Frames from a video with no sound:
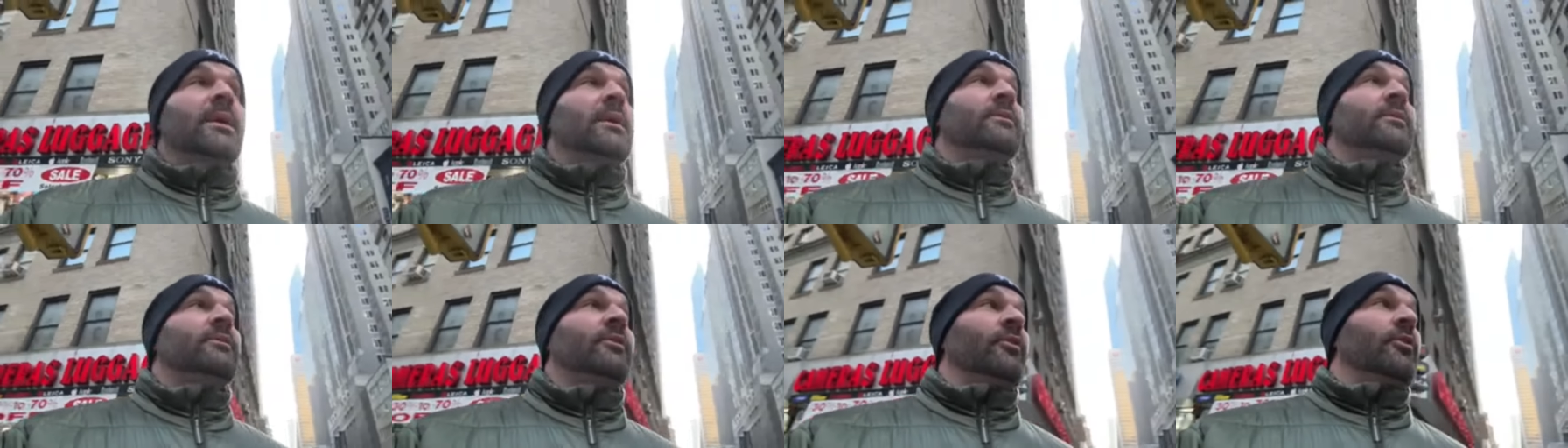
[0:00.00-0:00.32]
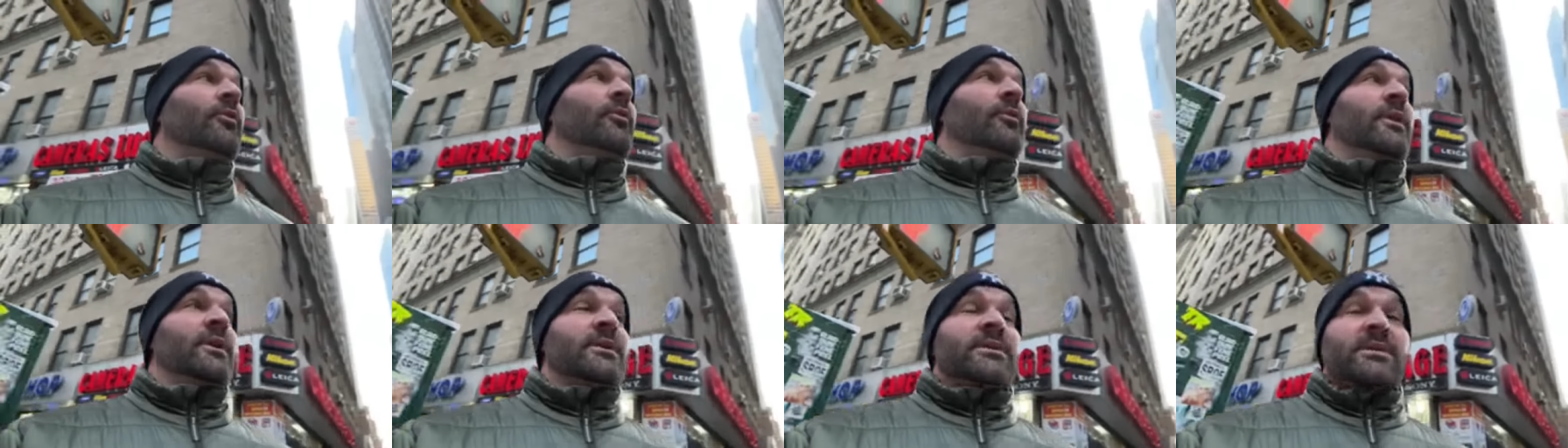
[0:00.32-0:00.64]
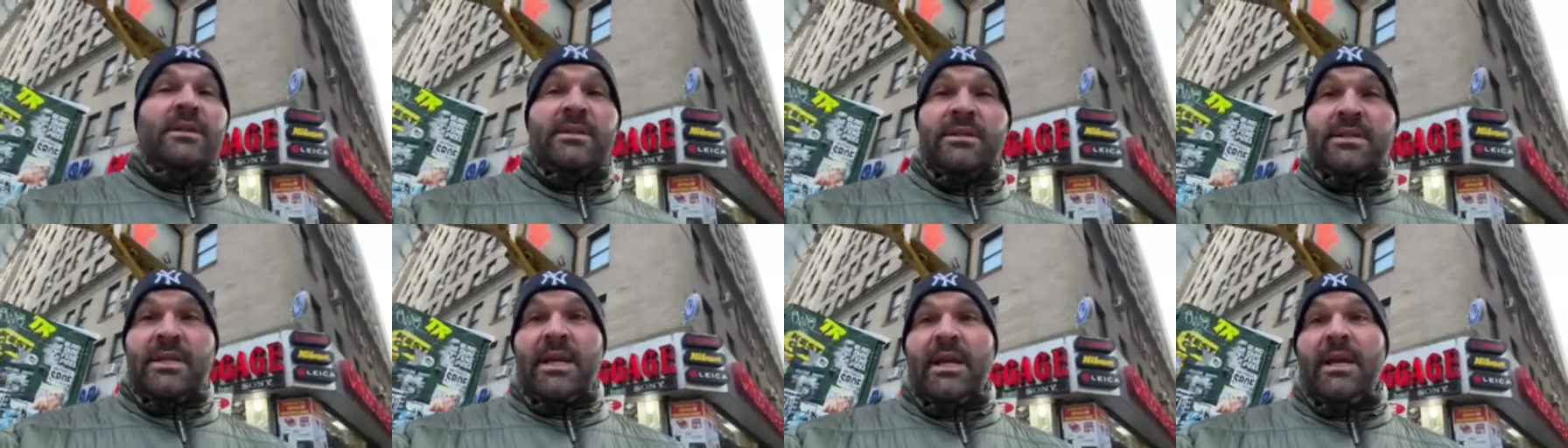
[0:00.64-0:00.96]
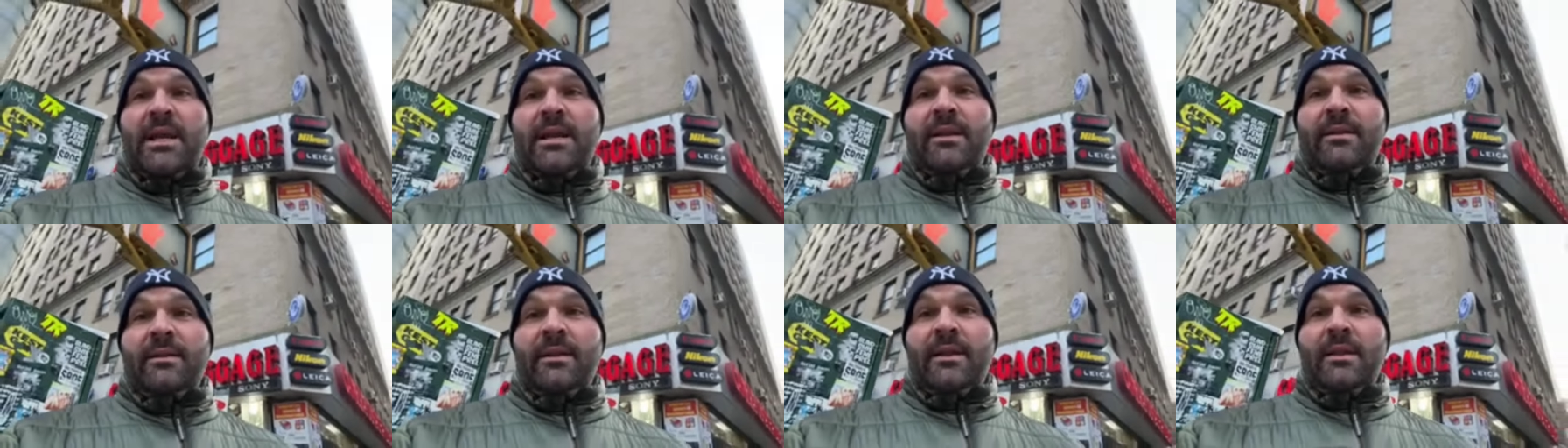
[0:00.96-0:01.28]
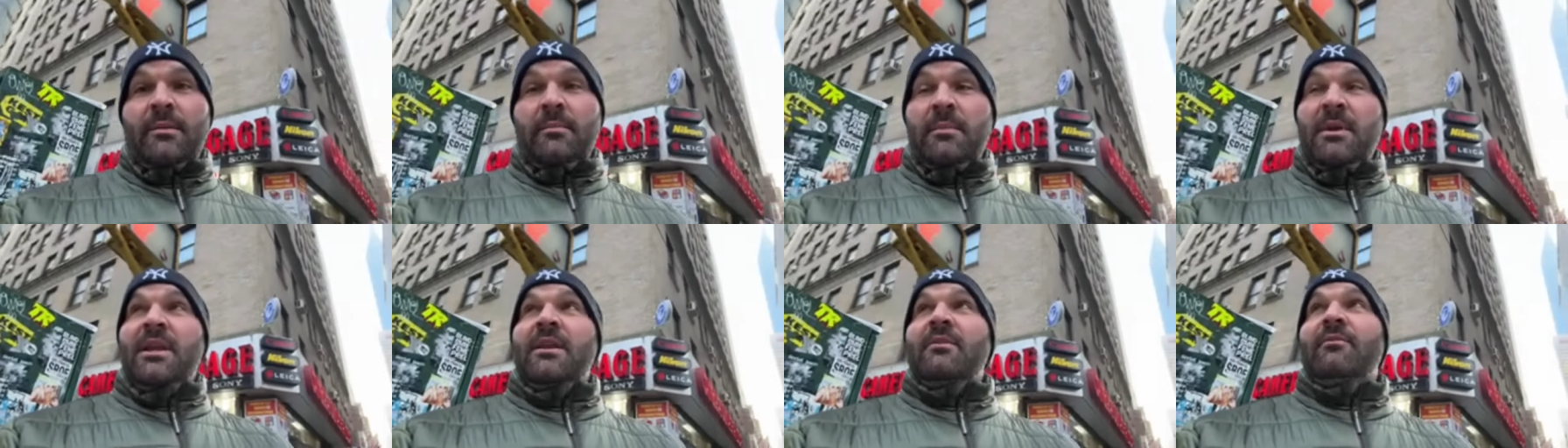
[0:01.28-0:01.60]
to do this at 10 and then the
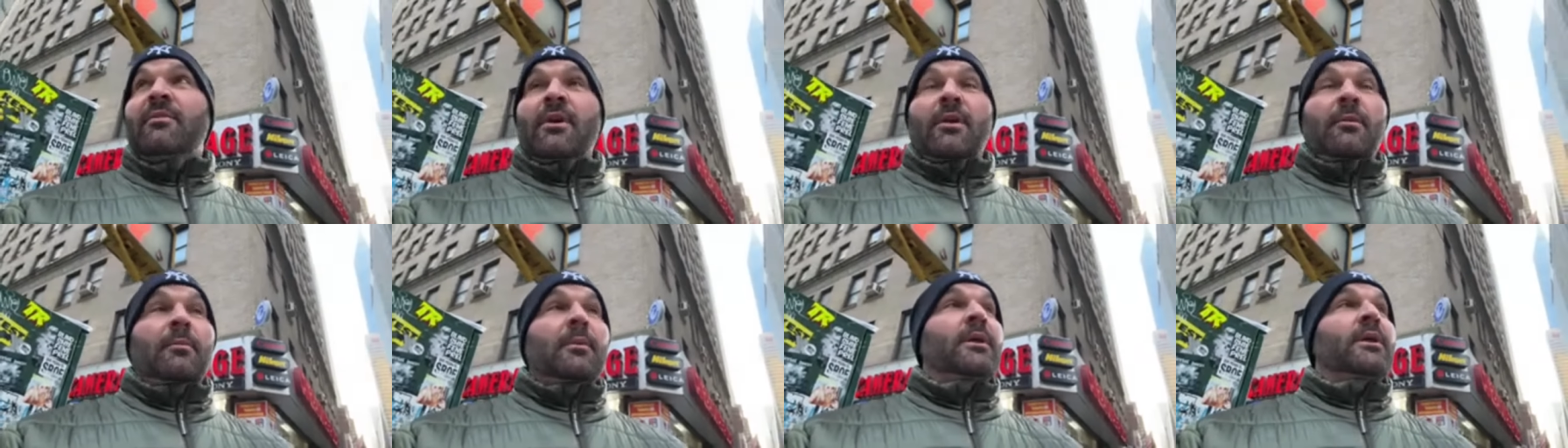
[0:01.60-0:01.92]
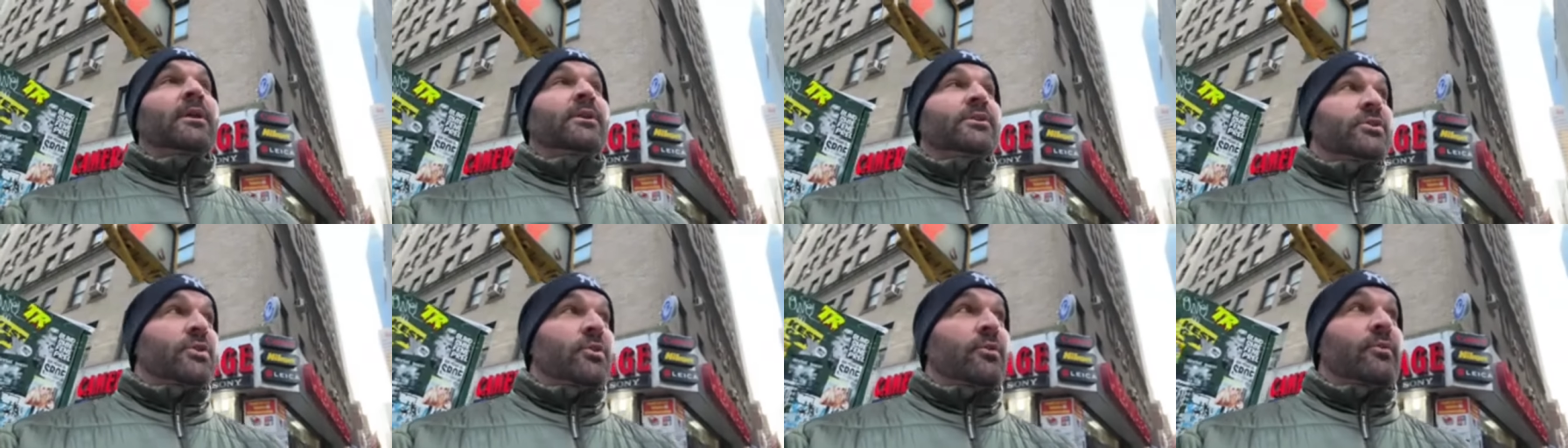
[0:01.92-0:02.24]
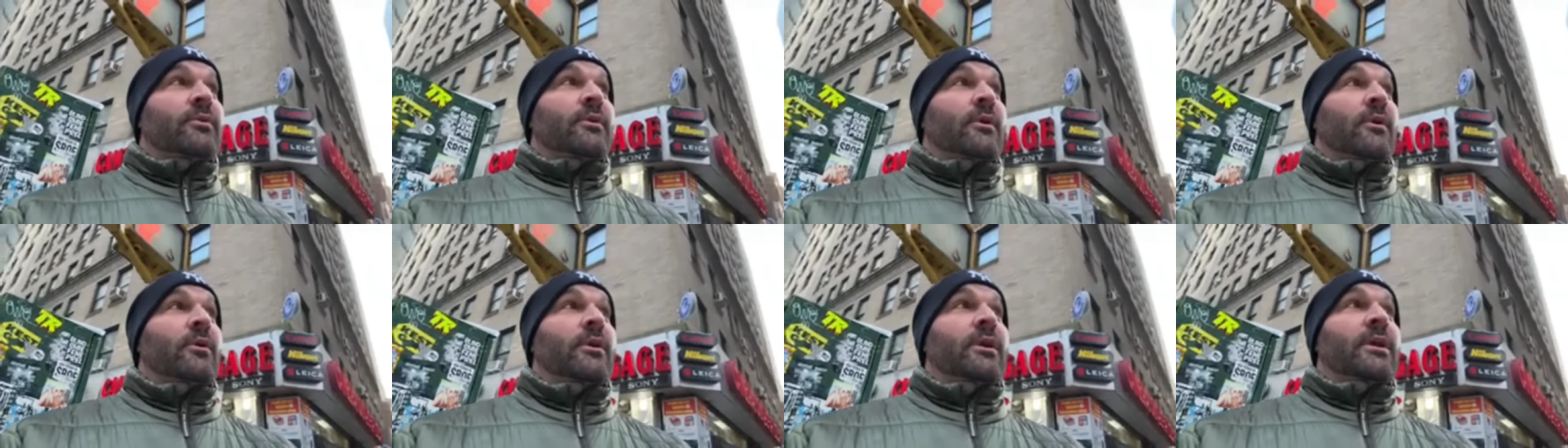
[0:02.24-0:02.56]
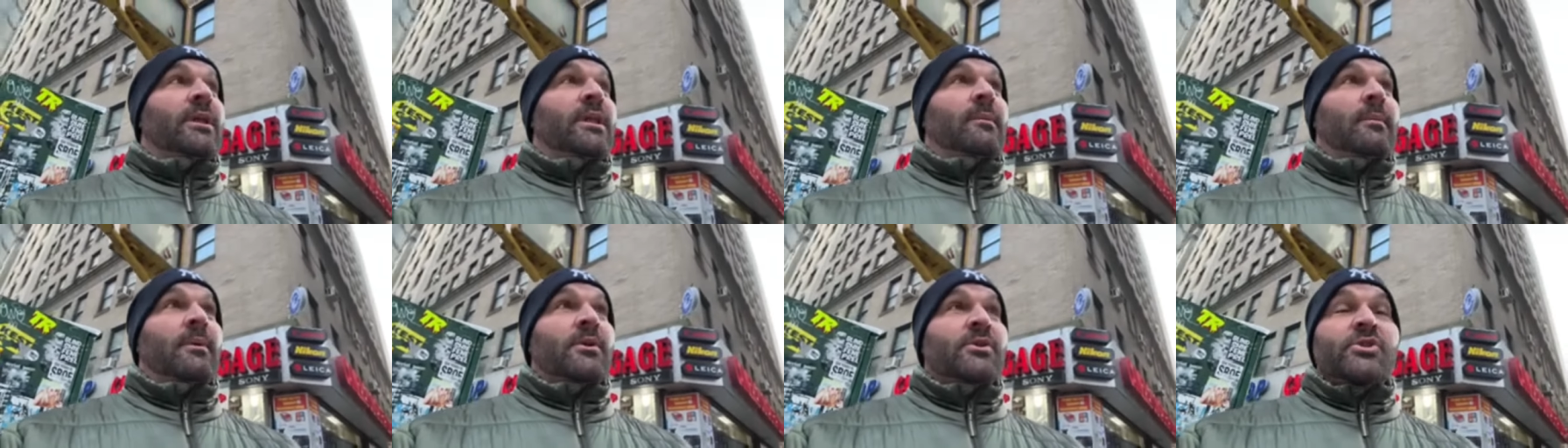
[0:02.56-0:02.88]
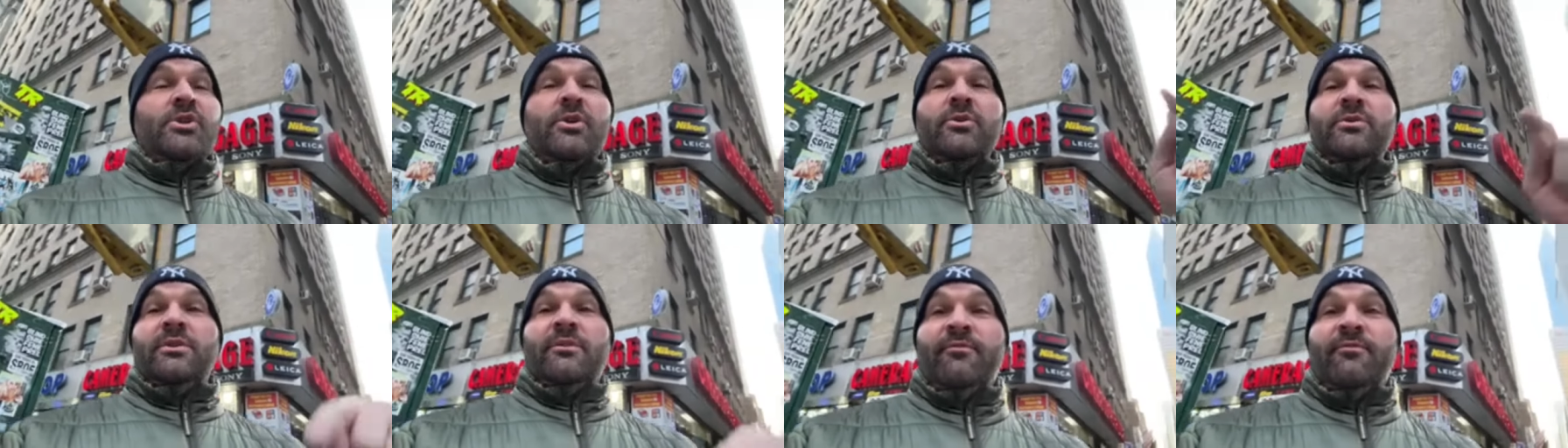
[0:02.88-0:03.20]
media availability at 2.30 and then my
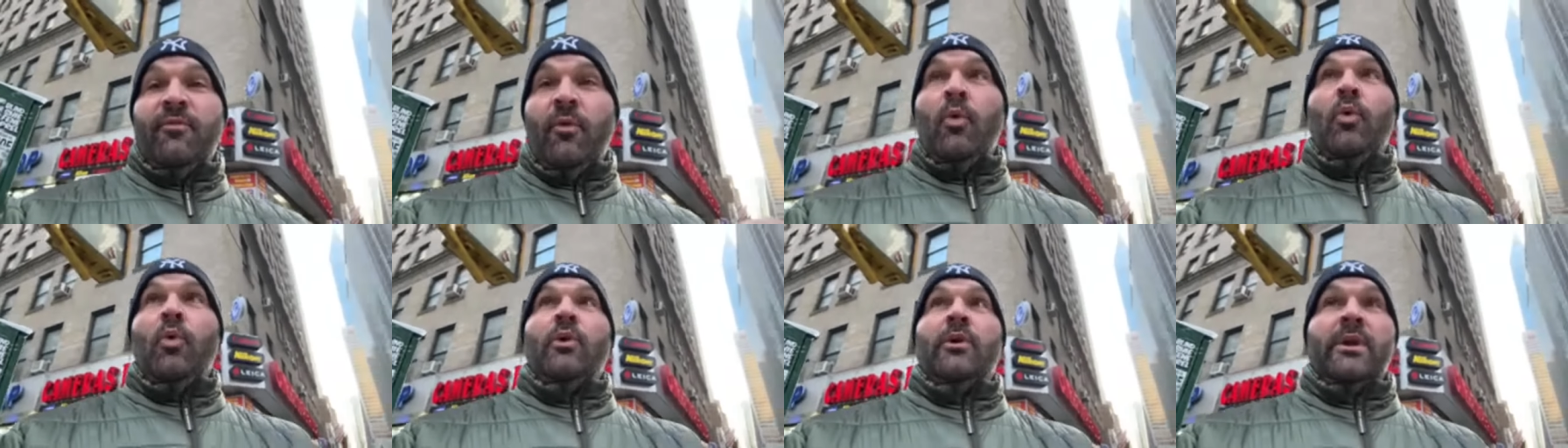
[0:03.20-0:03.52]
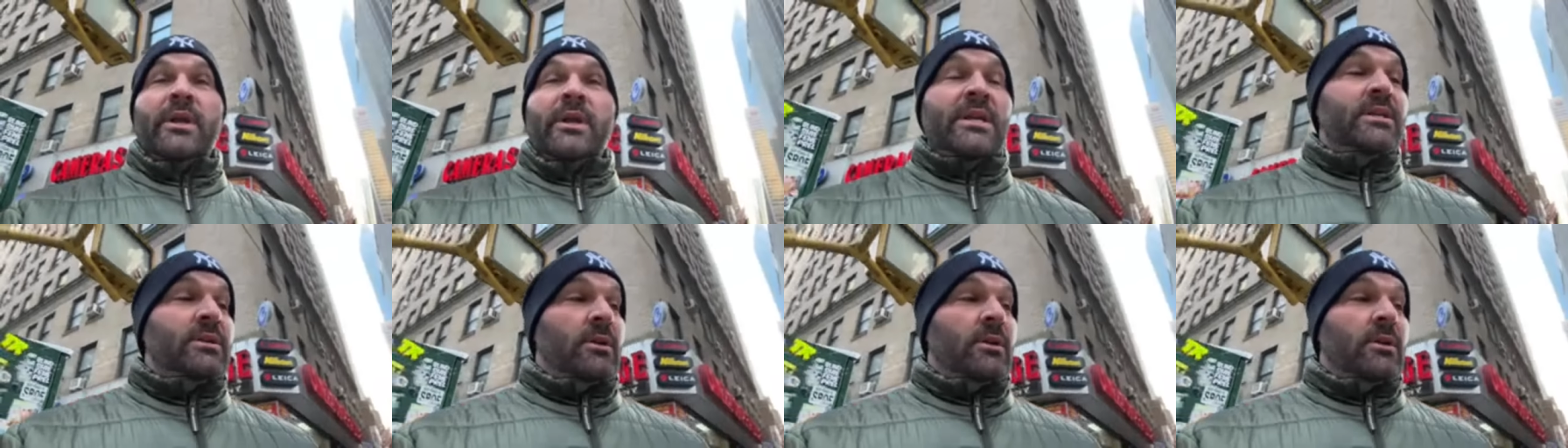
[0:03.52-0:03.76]
show's at 4. E-